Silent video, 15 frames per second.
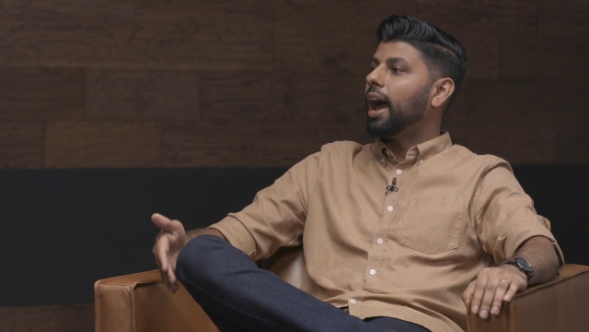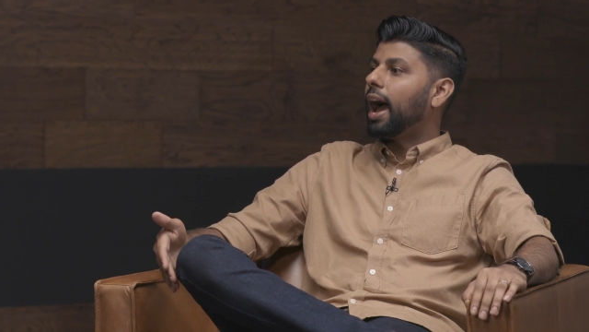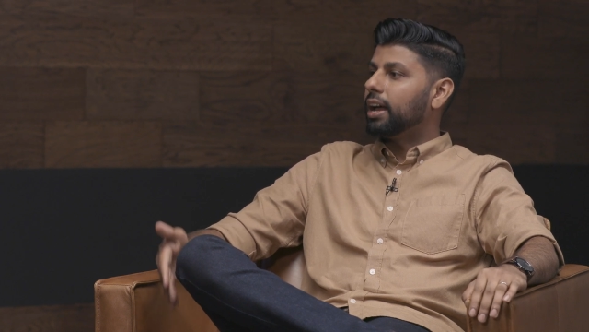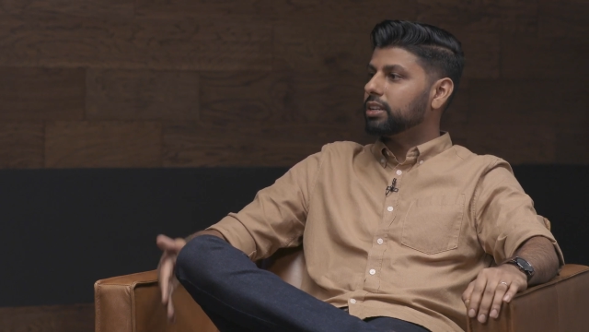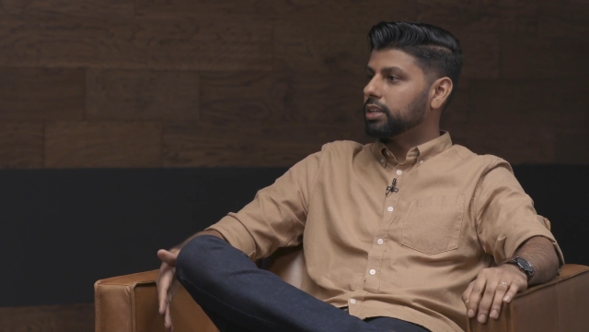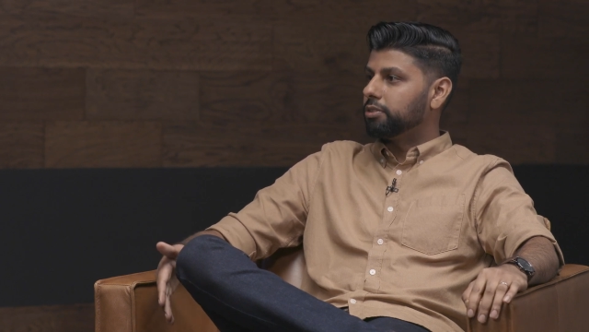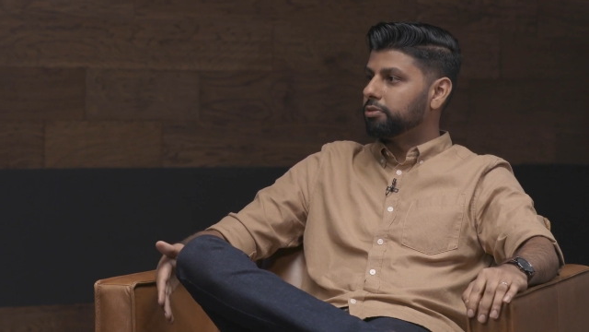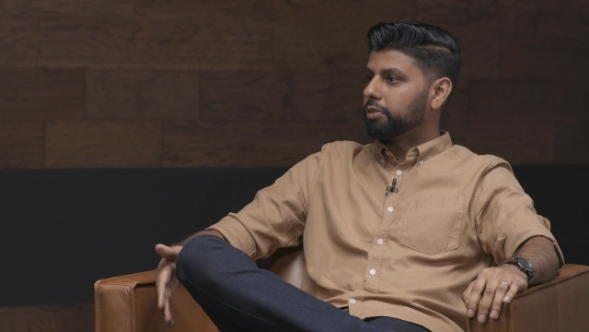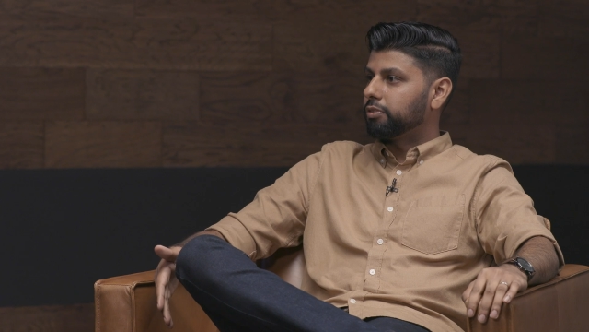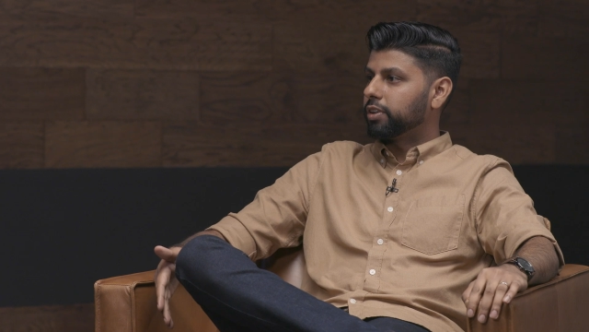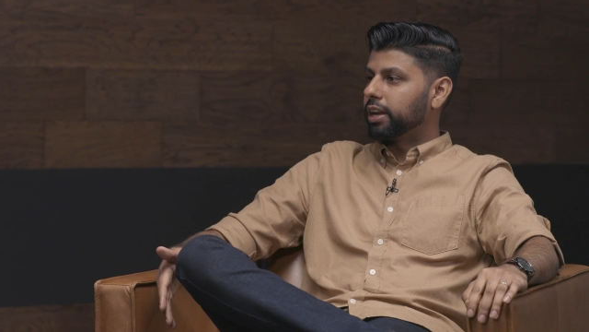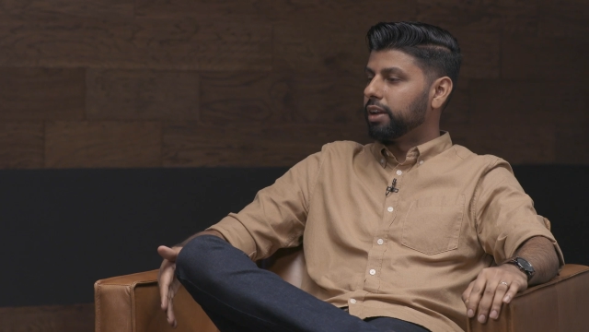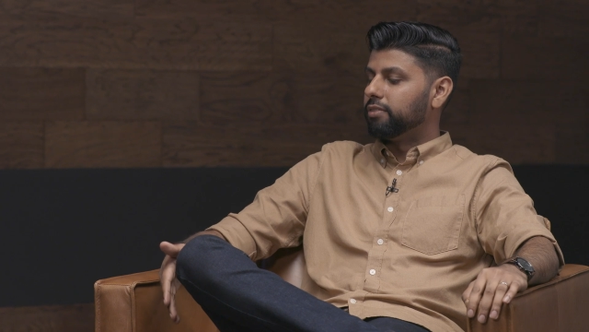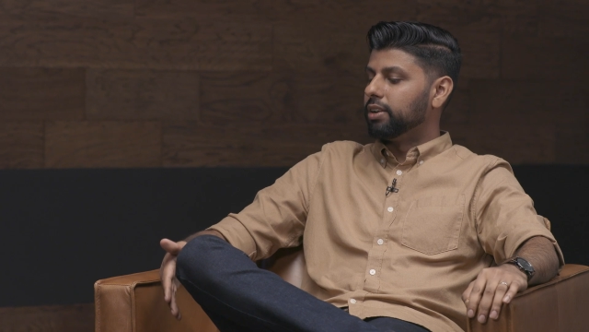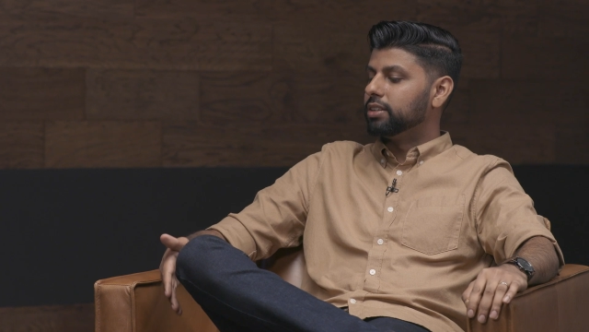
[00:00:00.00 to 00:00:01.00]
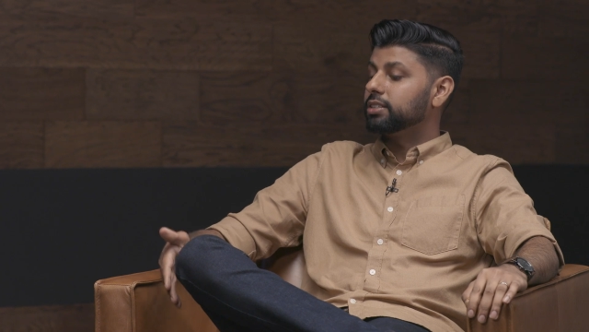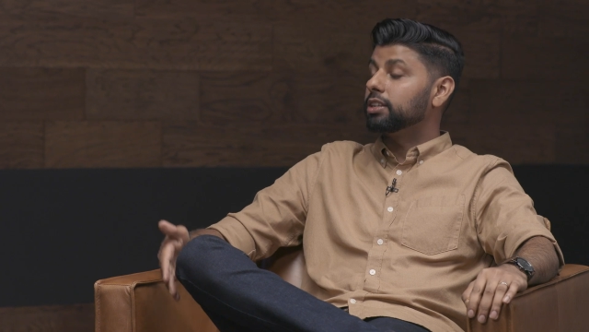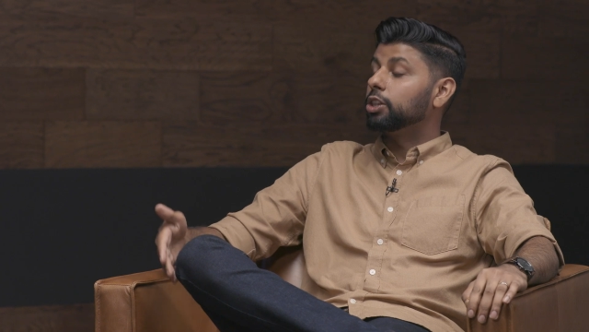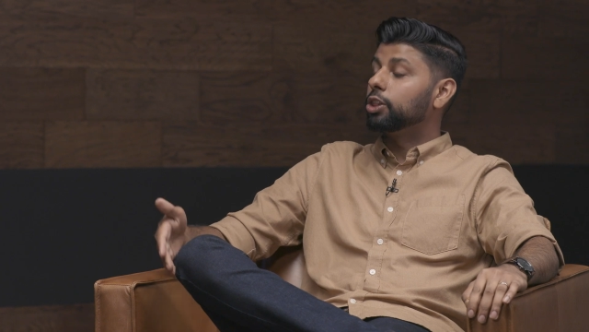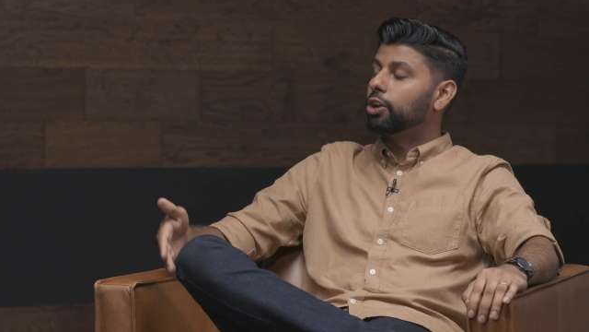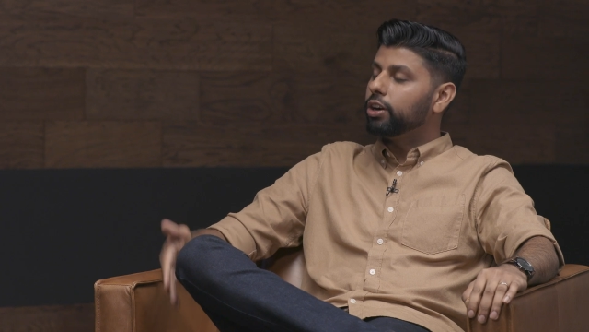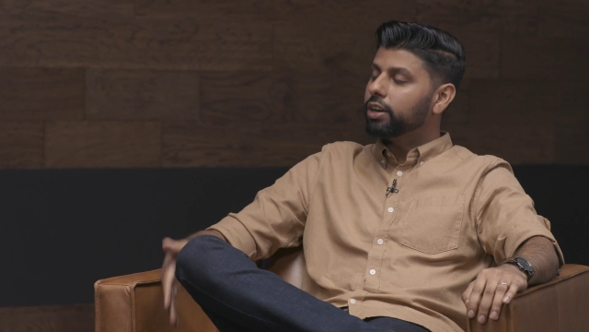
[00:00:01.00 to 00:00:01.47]
asking for forgiveness,
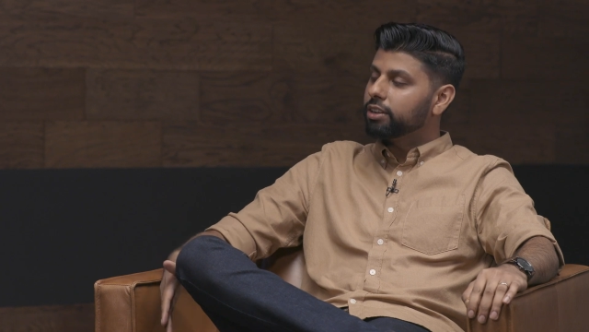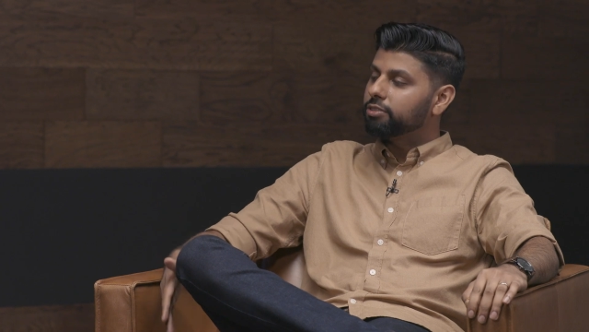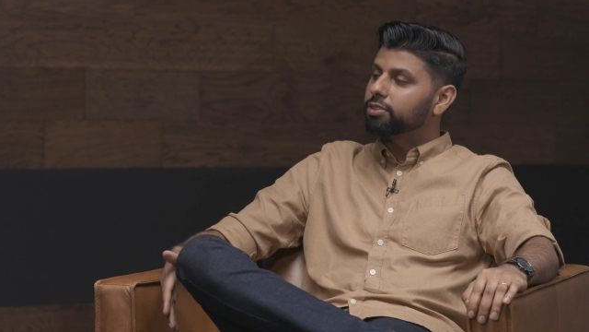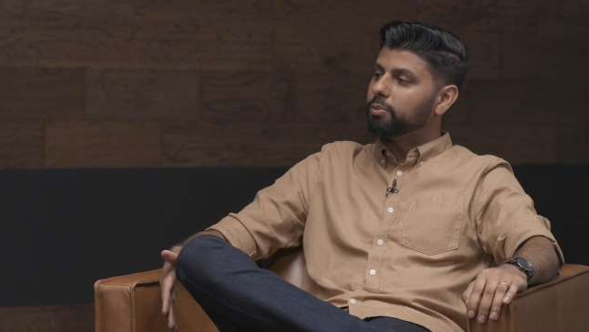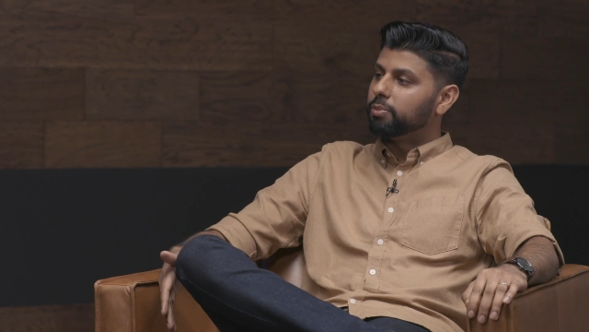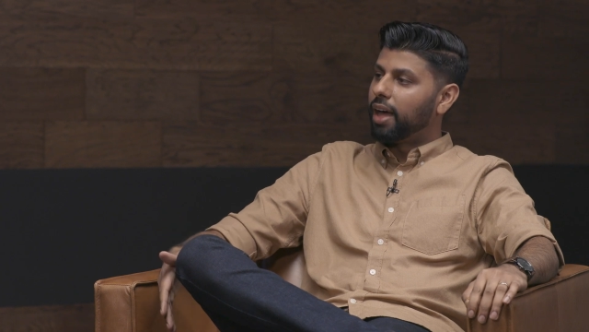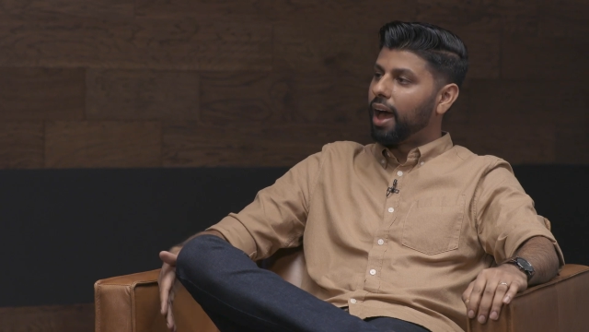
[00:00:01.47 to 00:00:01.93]
learning from